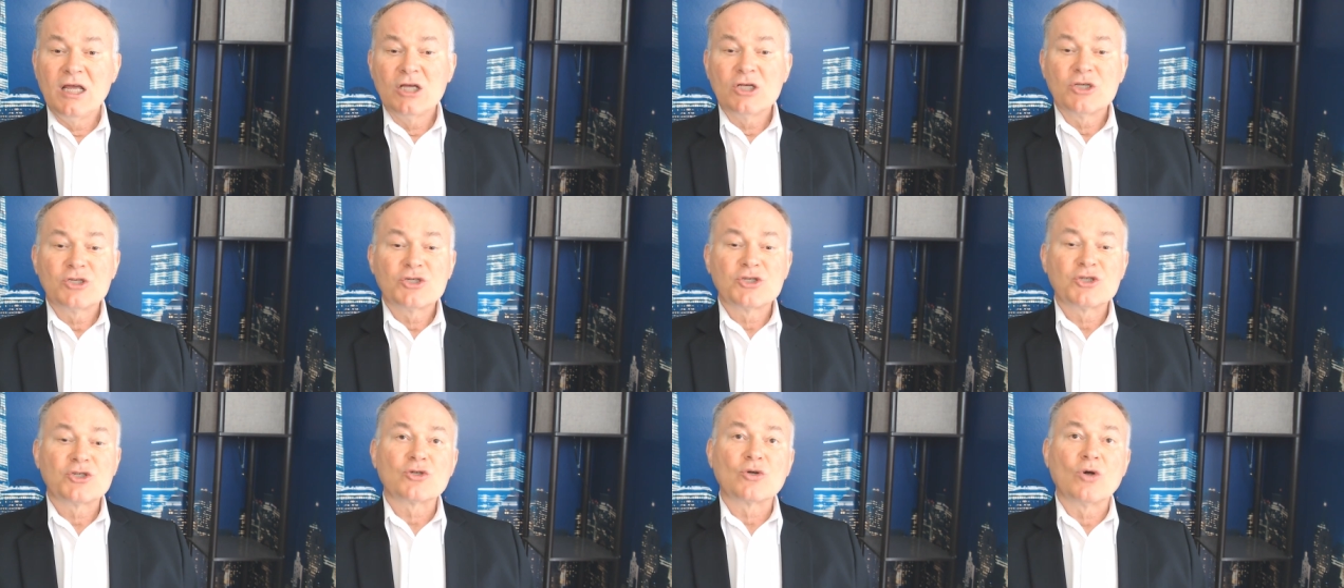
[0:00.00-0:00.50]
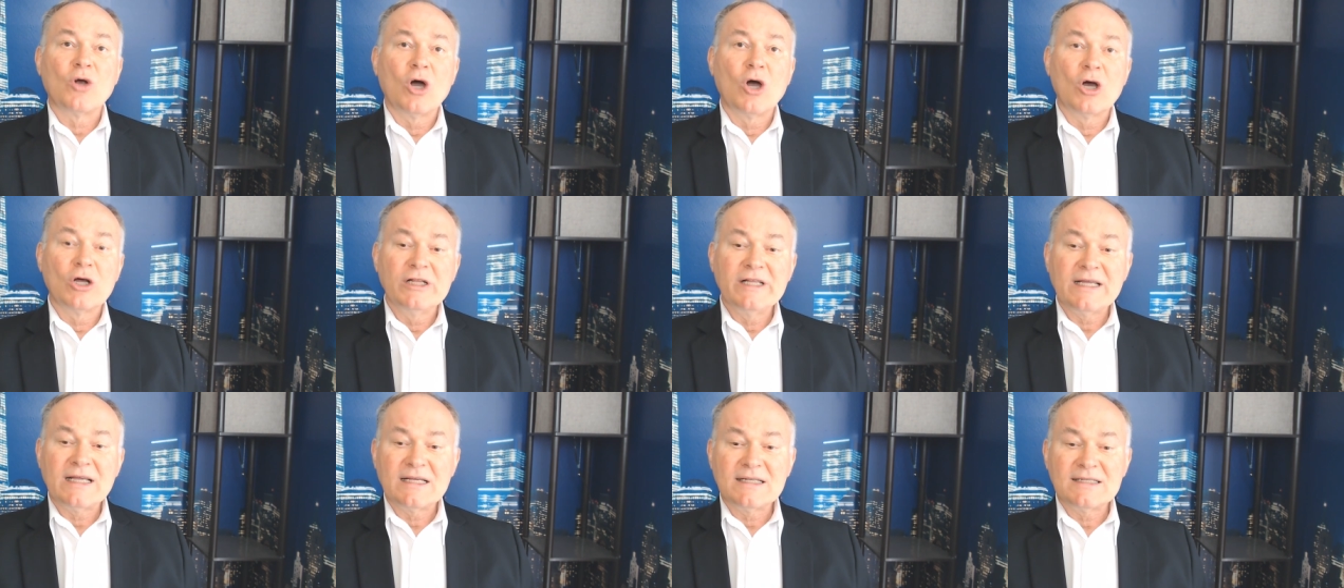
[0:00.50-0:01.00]

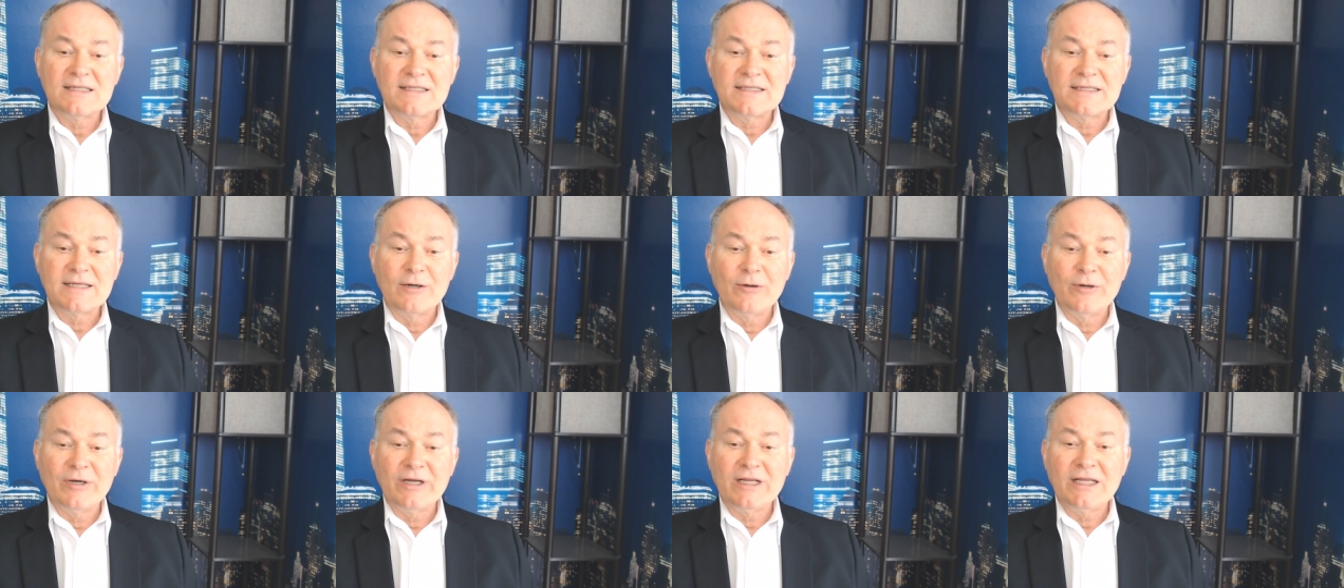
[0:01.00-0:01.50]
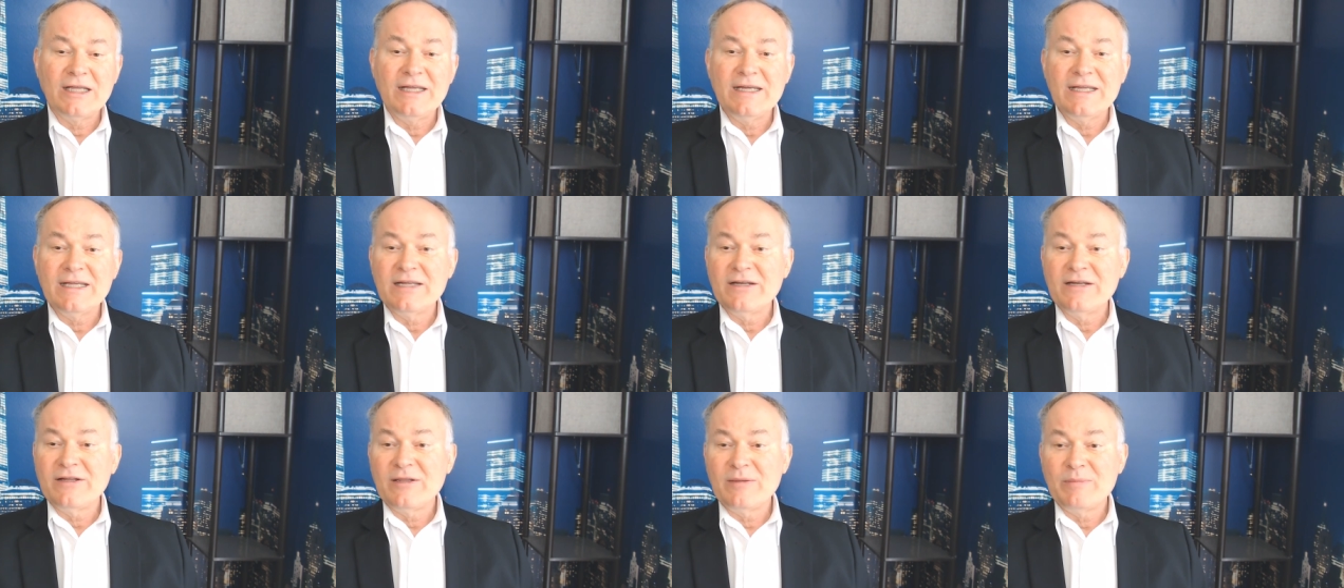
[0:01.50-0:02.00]
strongly considering getting
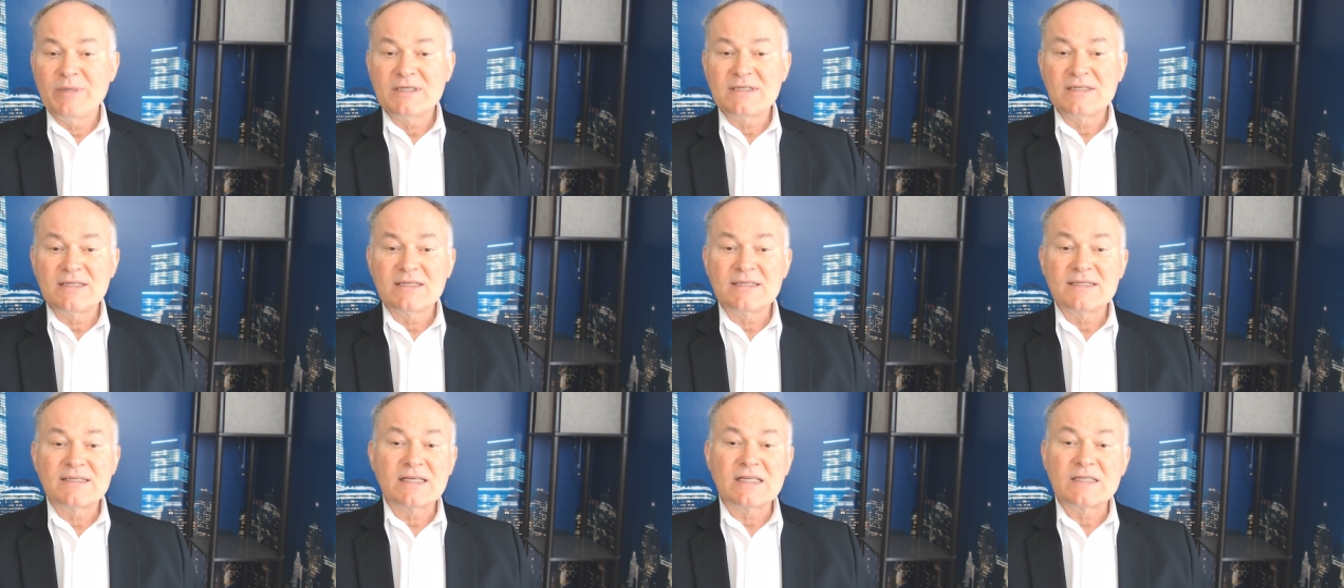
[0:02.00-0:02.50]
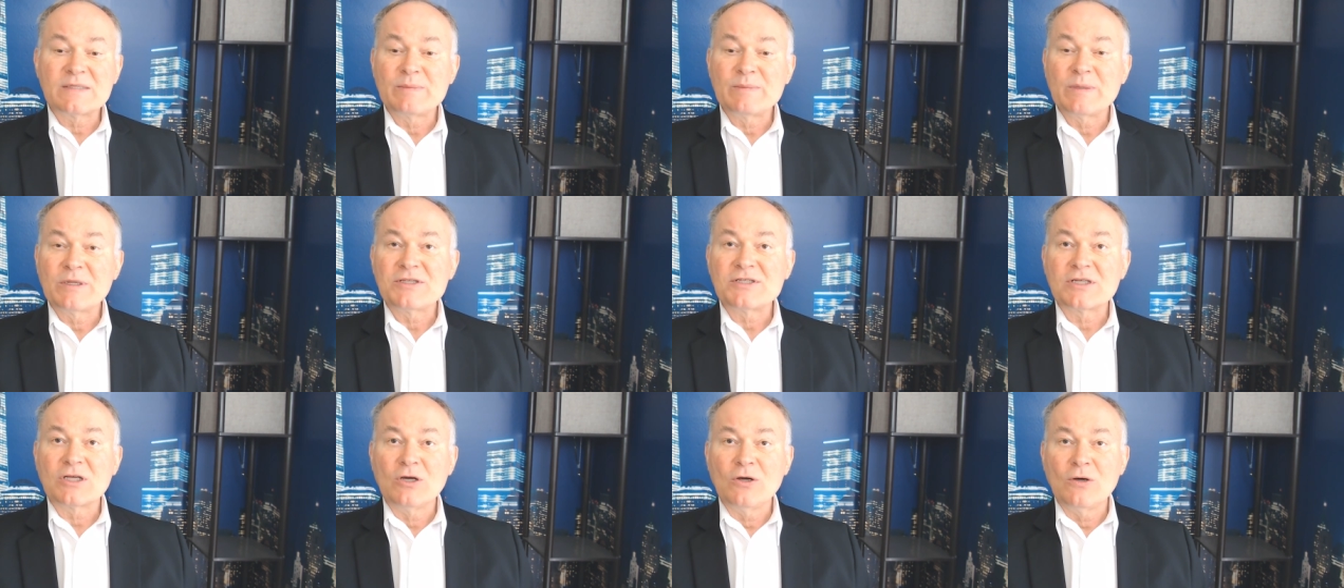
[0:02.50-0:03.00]
into the business six
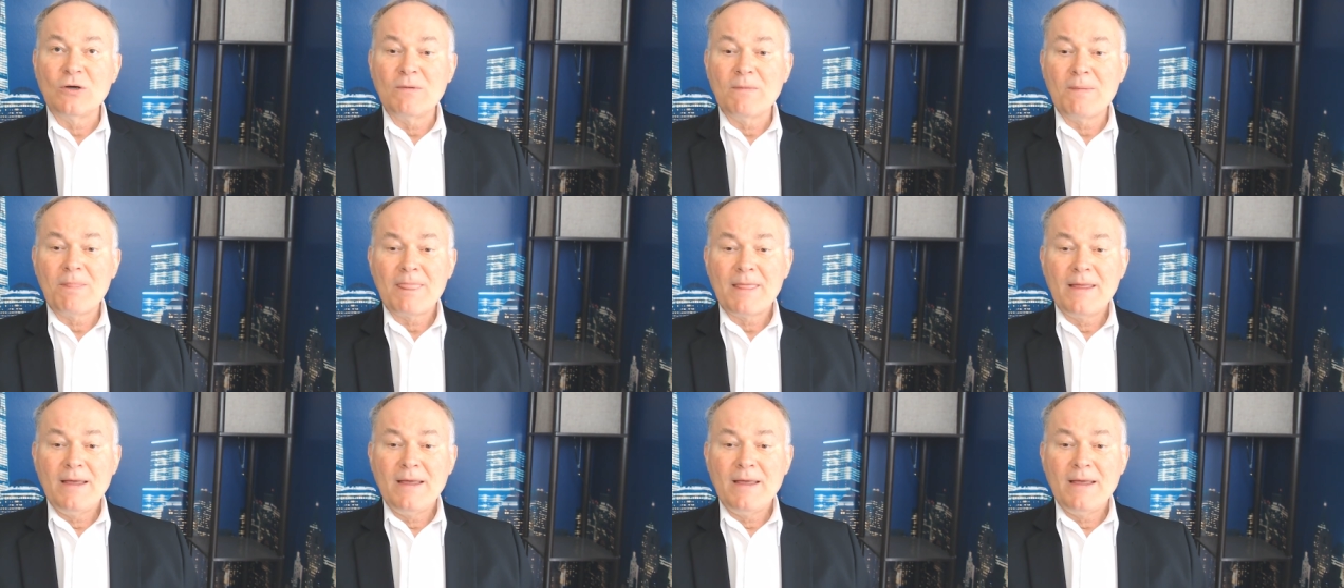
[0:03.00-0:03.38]
months ago,